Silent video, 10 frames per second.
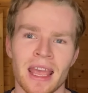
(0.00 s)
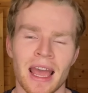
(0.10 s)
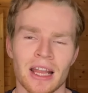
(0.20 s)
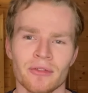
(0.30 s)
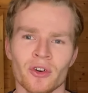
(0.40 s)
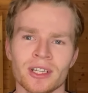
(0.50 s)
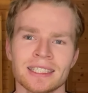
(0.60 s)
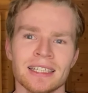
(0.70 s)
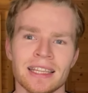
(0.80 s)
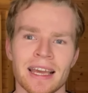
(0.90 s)
And you've got to
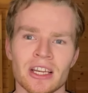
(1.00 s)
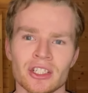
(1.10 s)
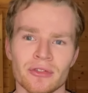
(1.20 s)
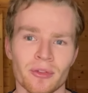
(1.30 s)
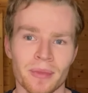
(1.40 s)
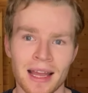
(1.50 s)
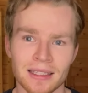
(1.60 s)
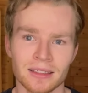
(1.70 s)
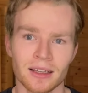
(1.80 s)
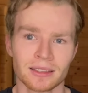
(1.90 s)
see the energy from that
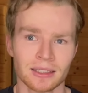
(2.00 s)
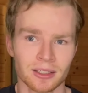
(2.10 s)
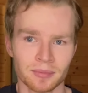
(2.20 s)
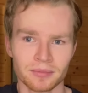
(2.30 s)
star system